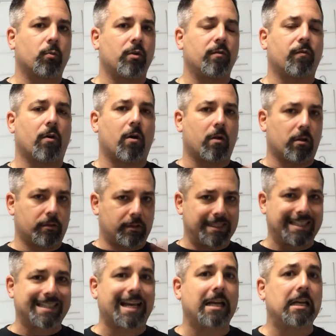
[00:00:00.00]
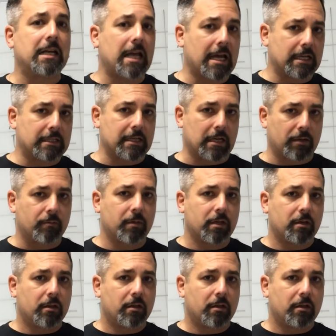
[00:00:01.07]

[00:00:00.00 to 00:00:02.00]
we've all decided ahead of time